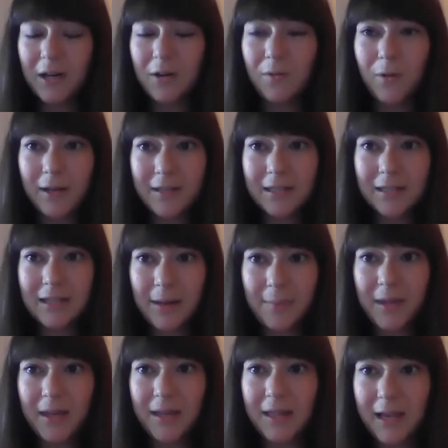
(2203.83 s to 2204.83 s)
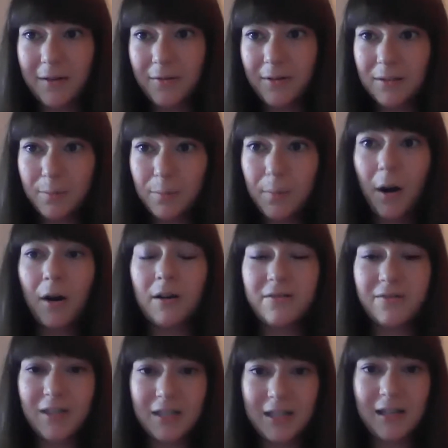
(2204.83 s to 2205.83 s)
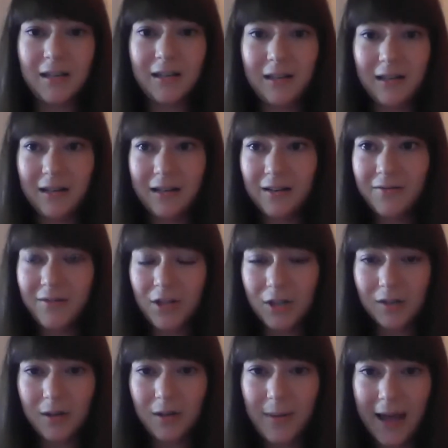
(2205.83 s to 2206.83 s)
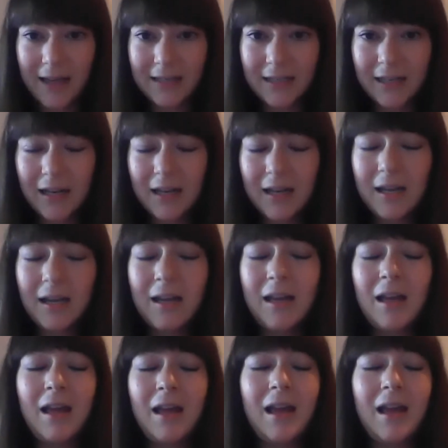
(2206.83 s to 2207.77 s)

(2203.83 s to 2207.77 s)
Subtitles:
but it wasn't something that was part of the deal in an official capacity.